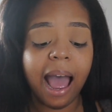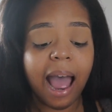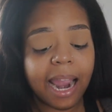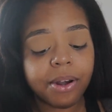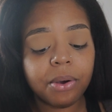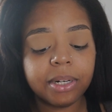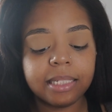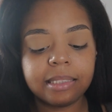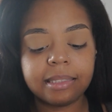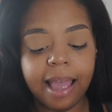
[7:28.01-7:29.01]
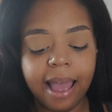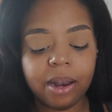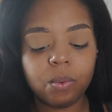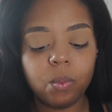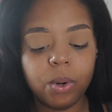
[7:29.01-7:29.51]
I noticed
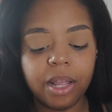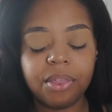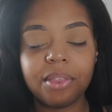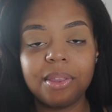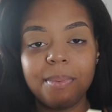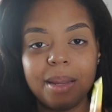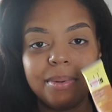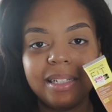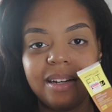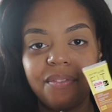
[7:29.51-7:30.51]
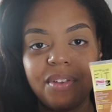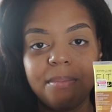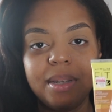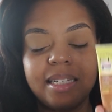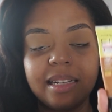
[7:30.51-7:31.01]
that with the Maybelline Fit
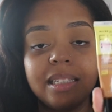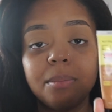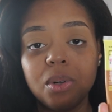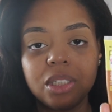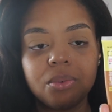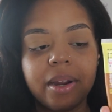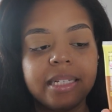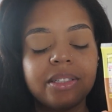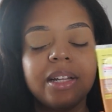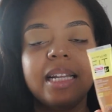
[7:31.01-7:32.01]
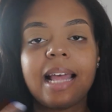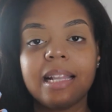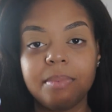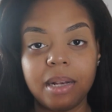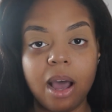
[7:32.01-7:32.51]
Me Tinted Moisturizer, it has
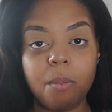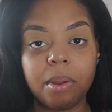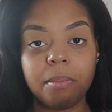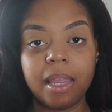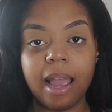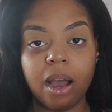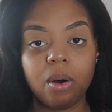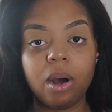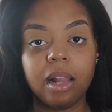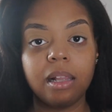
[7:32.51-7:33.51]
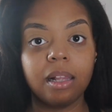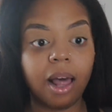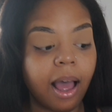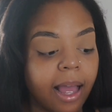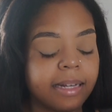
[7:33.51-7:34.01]
been helping me out a
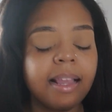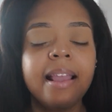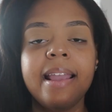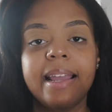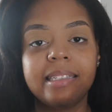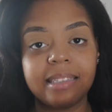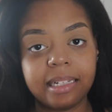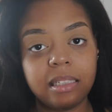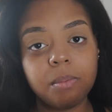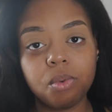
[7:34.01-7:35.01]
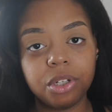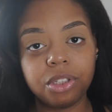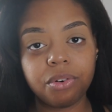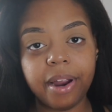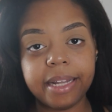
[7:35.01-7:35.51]
lot. It's nice and
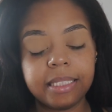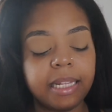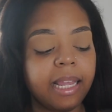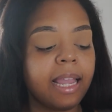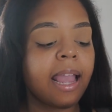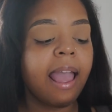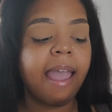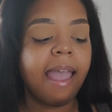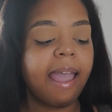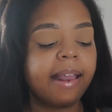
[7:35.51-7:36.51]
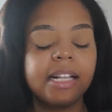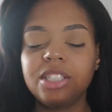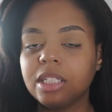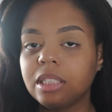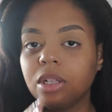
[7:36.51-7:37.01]
moisturizing, and it
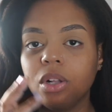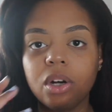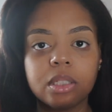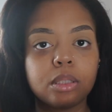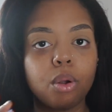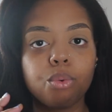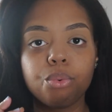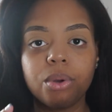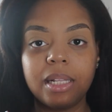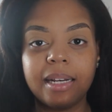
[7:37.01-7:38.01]
just looks really